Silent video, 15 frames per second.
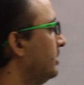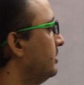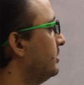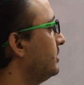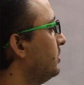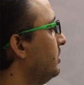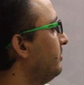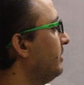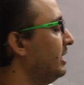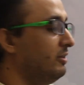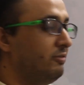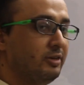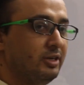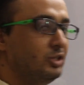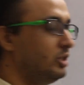So if I
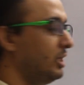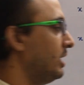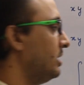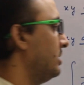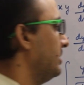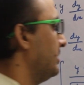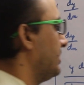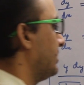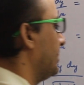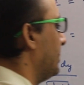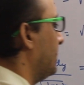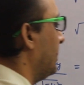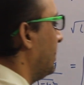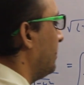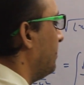differentiate this,
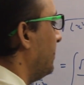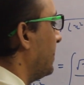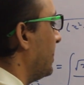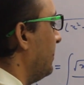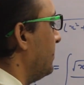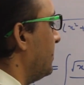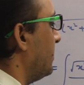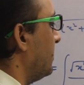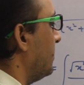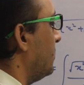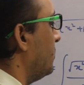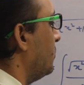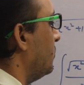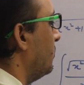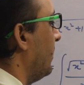it becomes
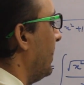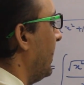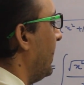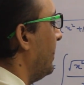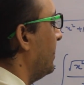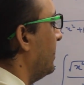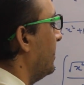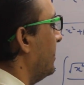2y